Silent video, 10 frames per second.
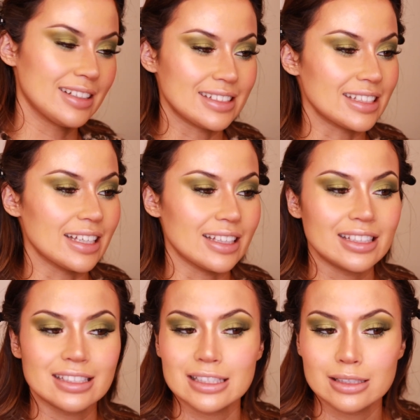See,
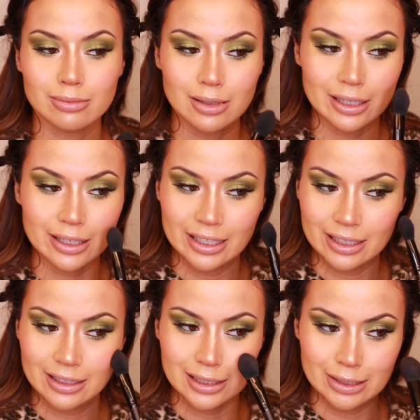this is
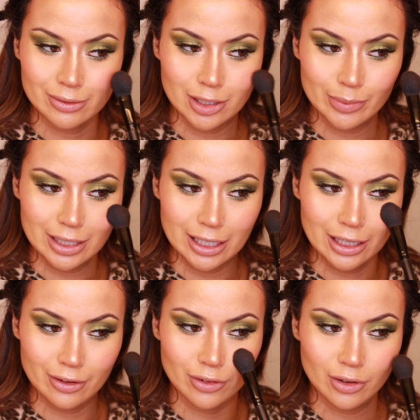why you want to be
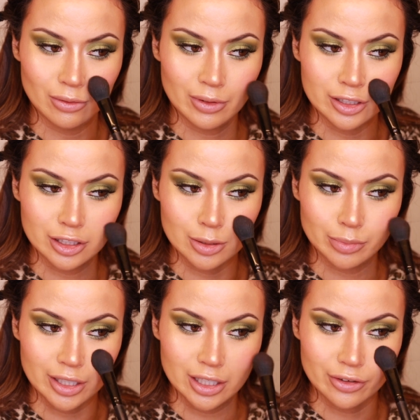careful when you
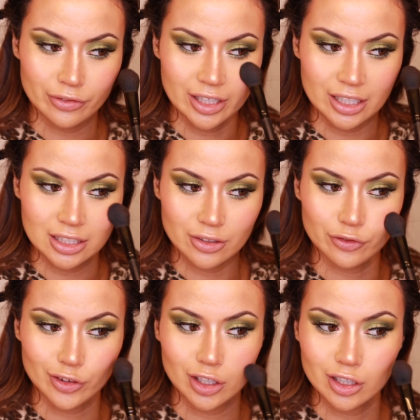spray your face
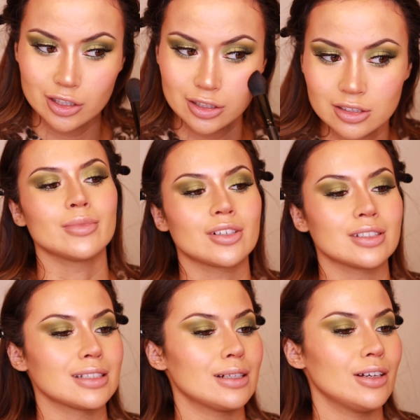first,
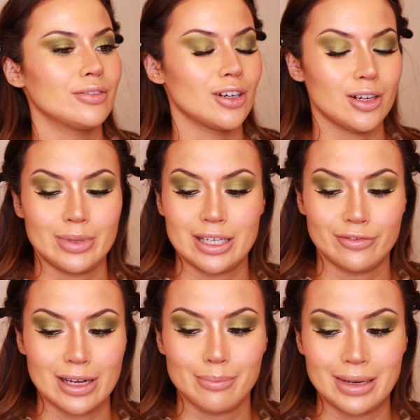because now I've got a big
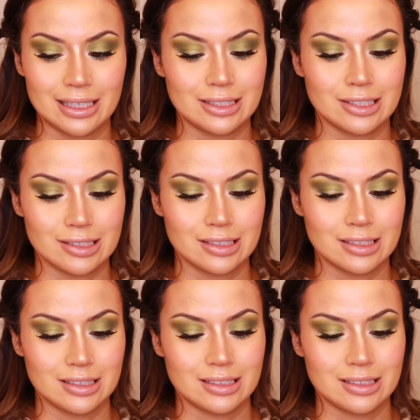fat patch.